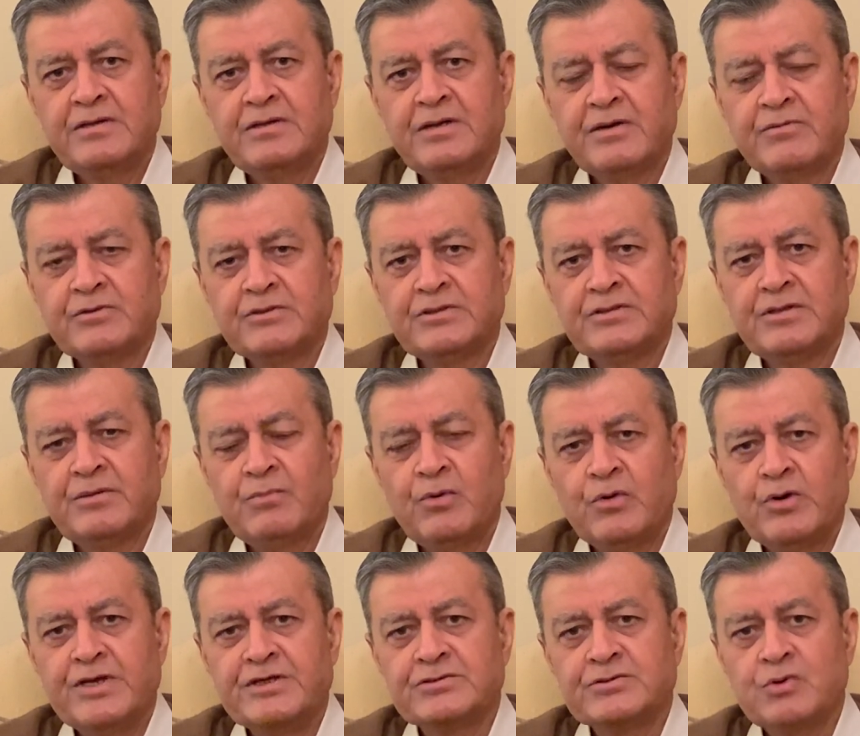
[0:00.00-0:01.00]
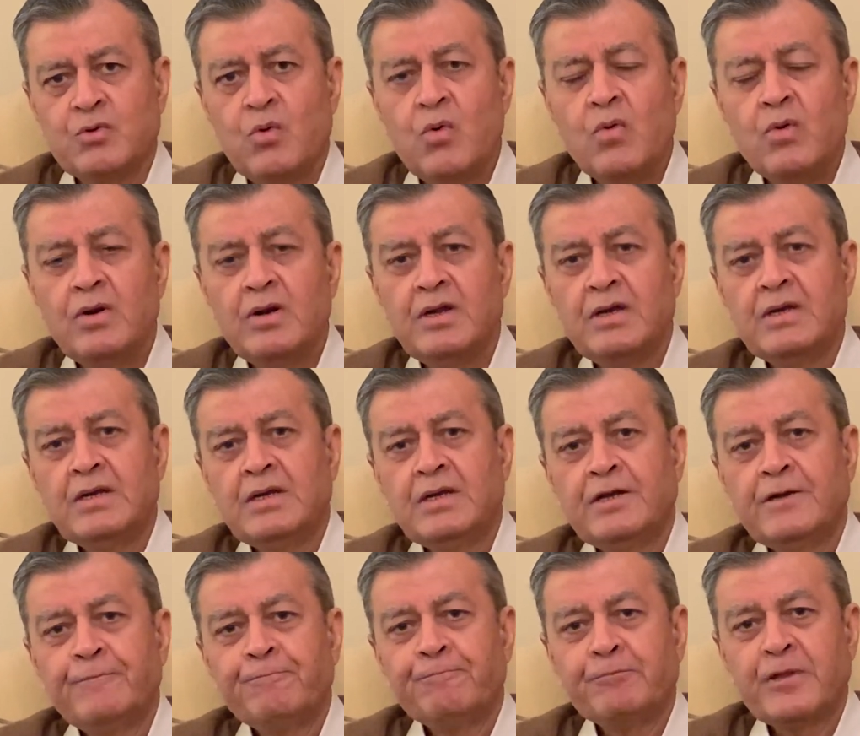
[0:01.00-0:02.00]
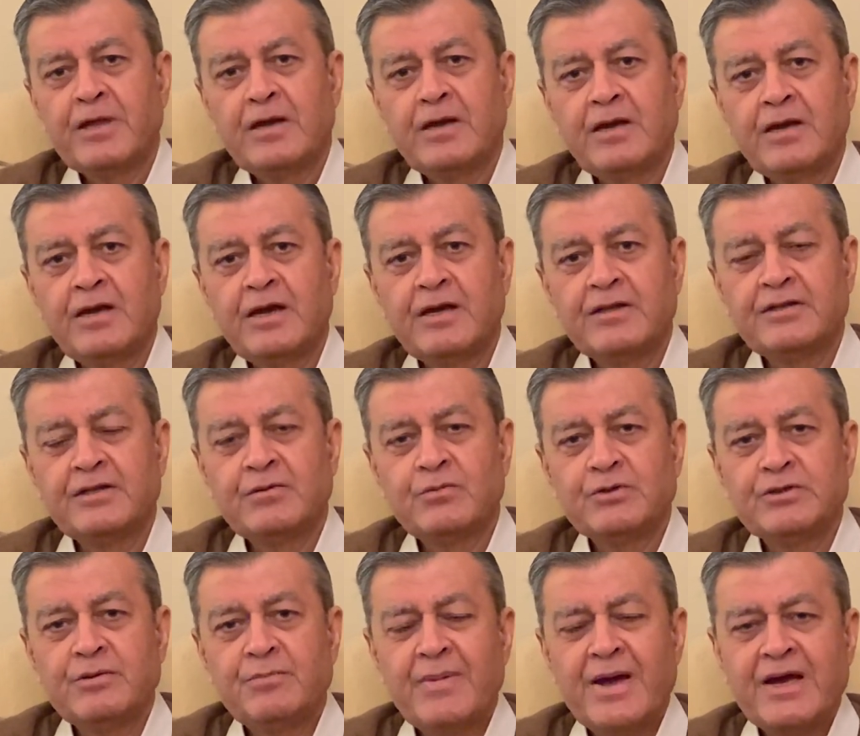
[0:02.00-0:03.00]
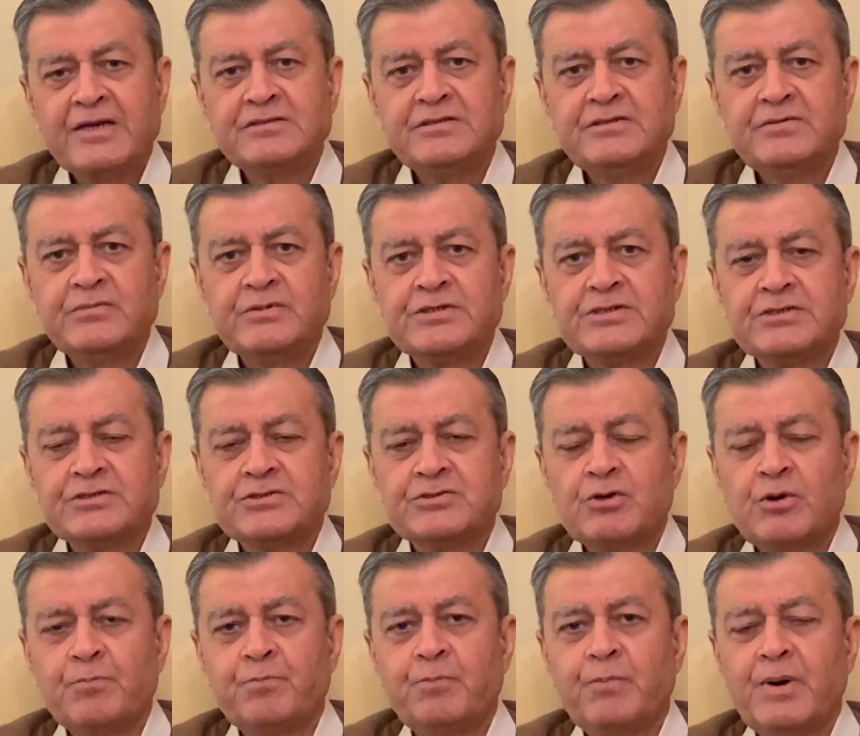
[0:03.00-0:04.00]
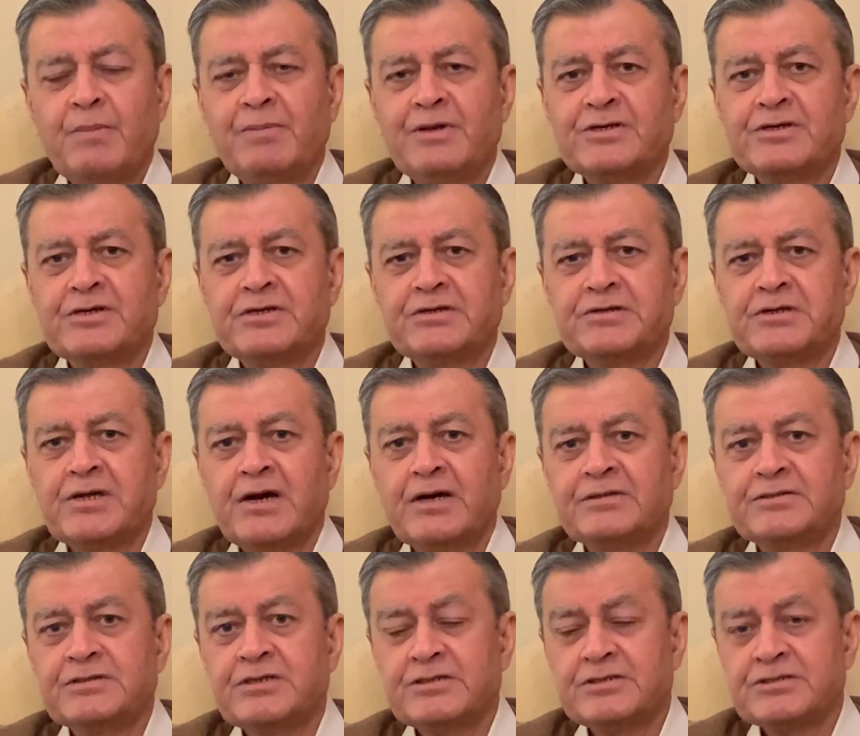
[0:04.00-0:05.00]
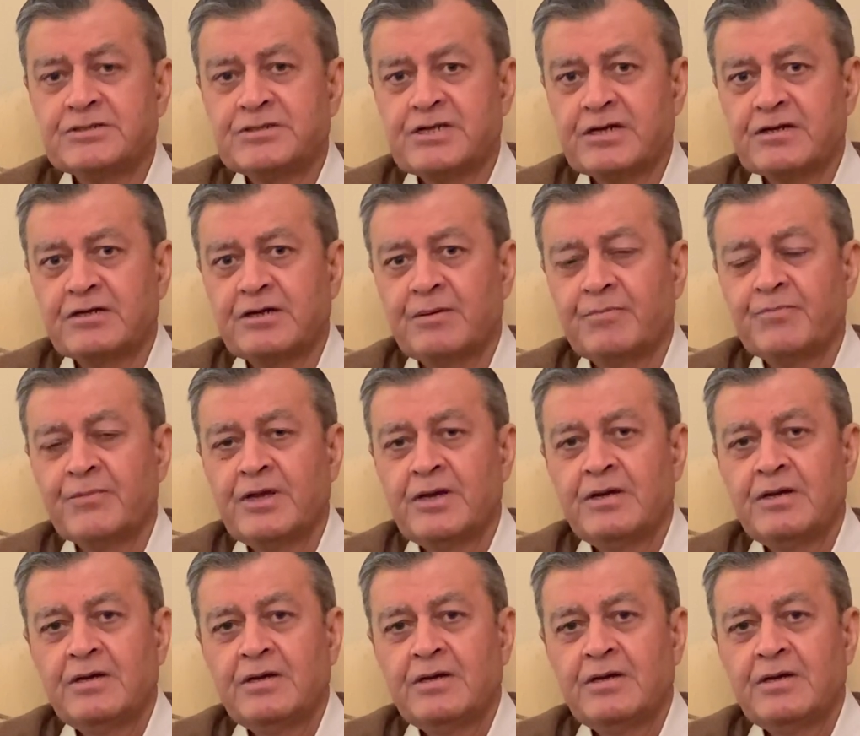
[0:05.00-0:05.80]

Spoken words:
I was in the boarding school and there was a magazine which has stopped publishing. I just checked up.